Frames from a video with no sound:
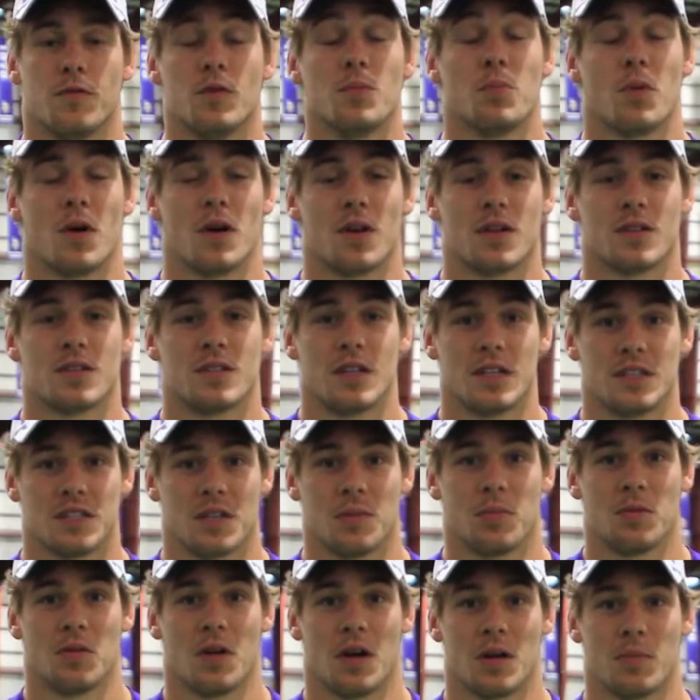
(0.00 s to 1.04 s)
Football takes
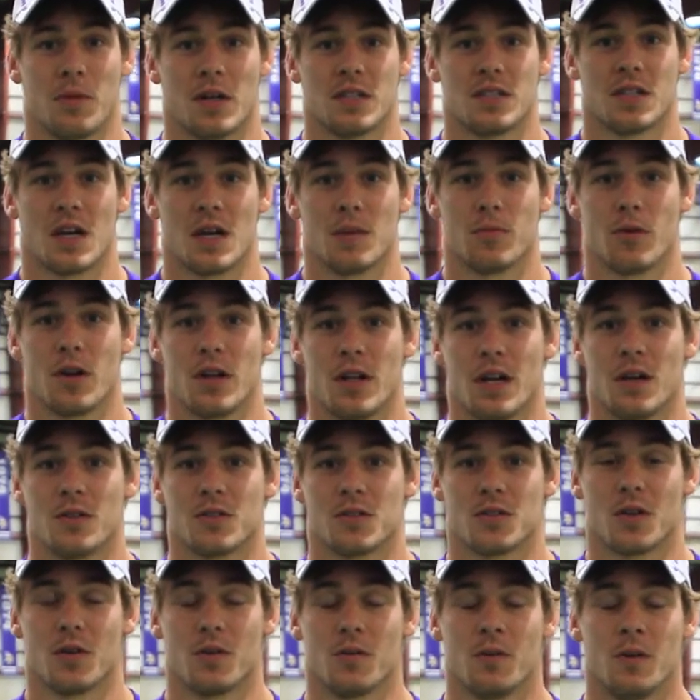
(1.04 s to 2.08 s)
up a lot of my time right now,
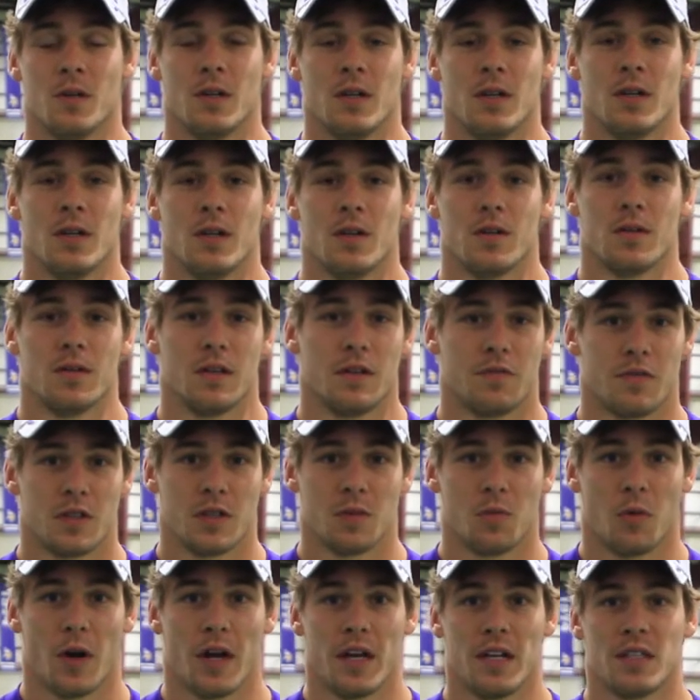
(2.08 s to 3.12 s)
so
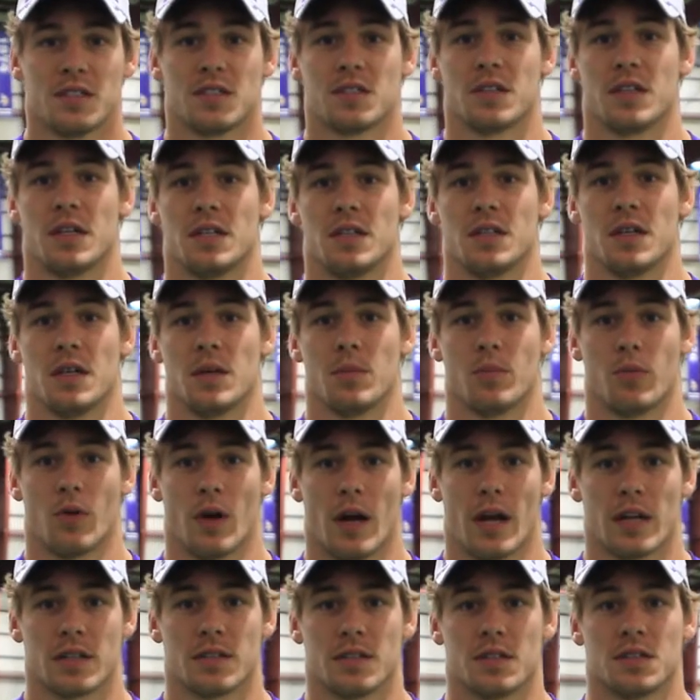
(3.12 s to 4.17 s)
lifting weights and
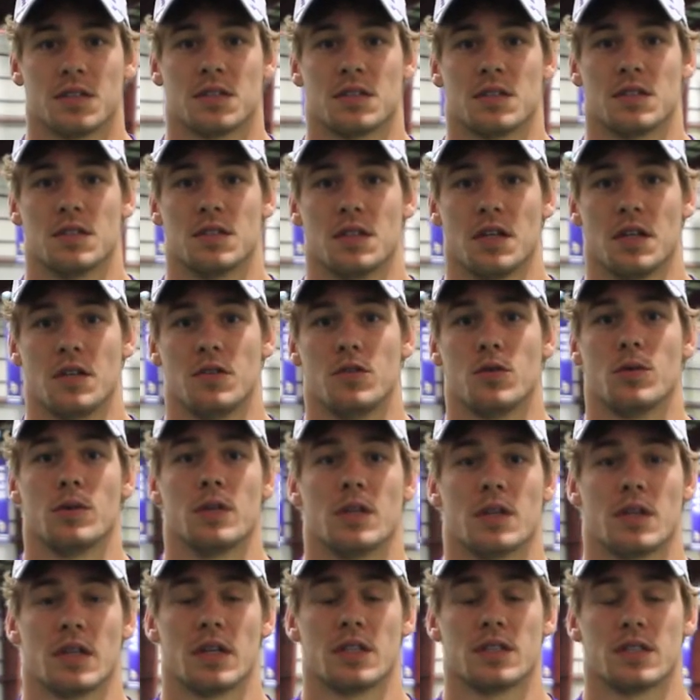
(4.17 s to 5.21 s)
practice and
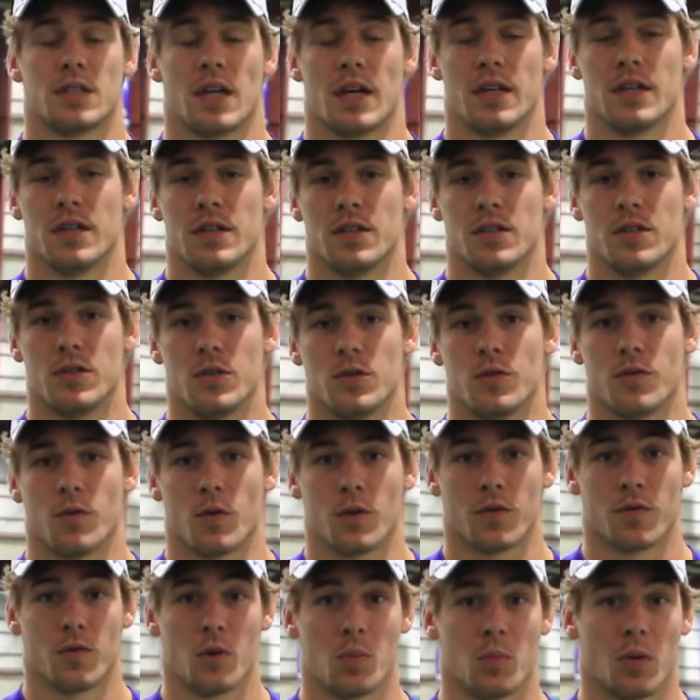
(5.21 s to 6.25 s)
doing the things that I need to do
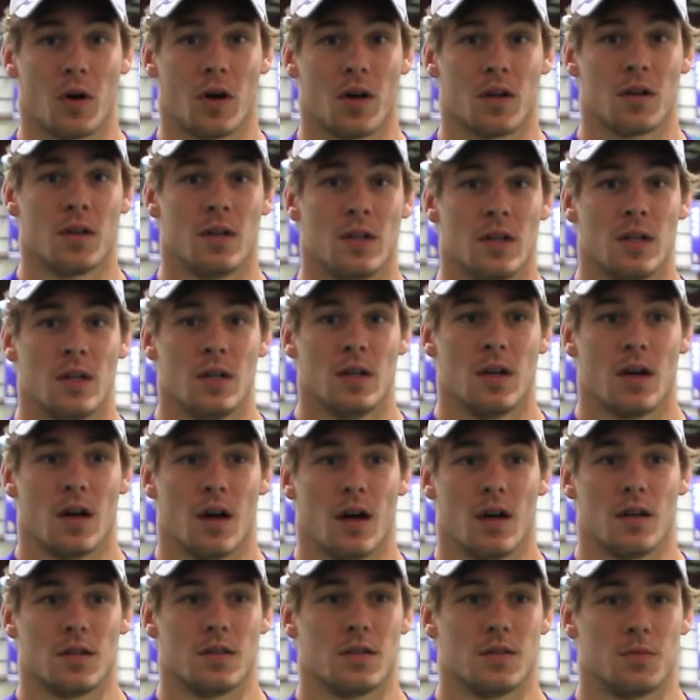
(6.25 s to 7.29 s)
for football
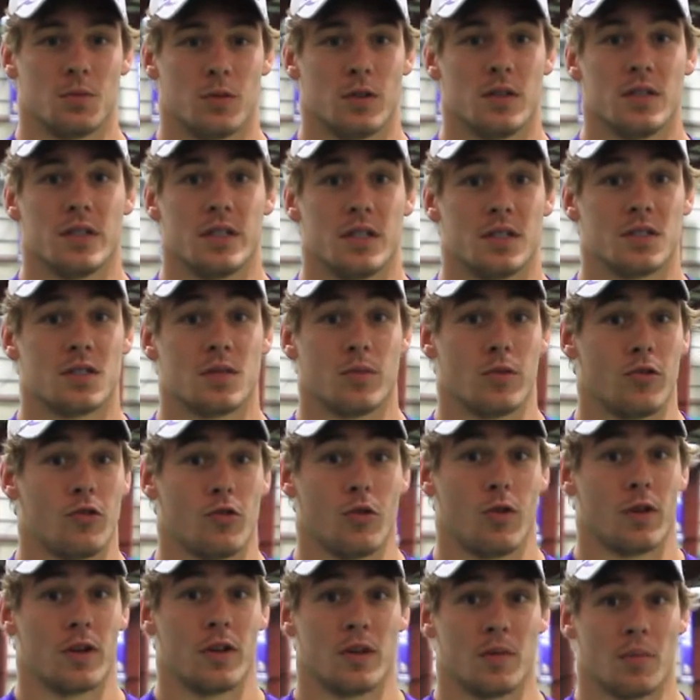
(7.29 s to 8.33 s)
really is the
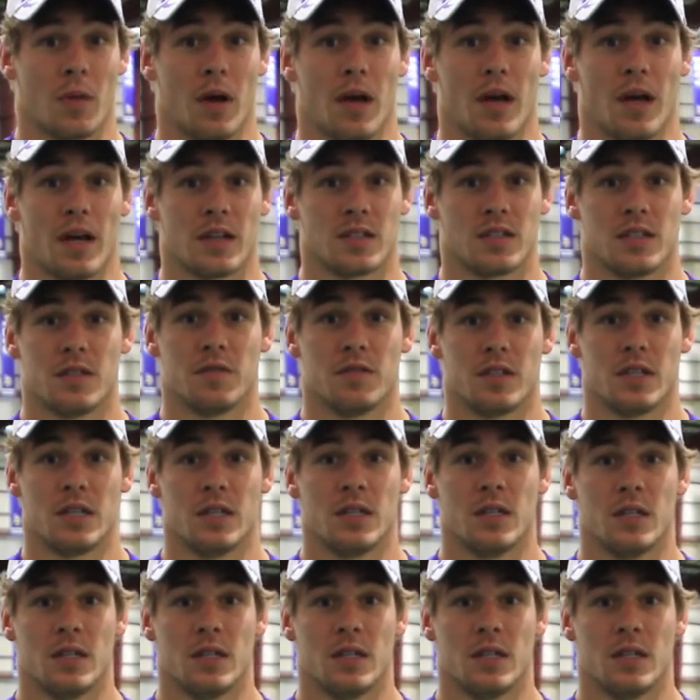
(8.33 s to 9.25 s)
majority of my activity.